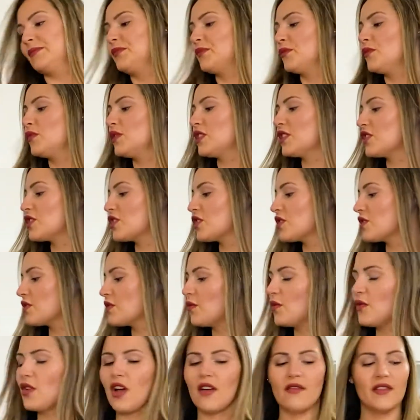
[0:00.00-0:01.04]
which
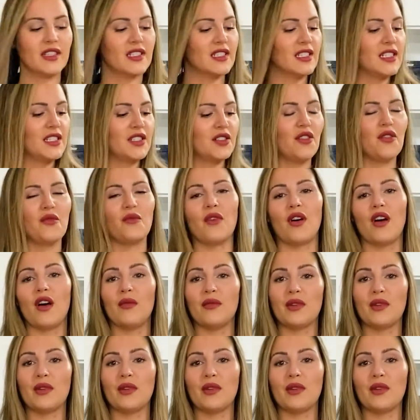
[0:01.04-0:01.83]
we obviously don't want.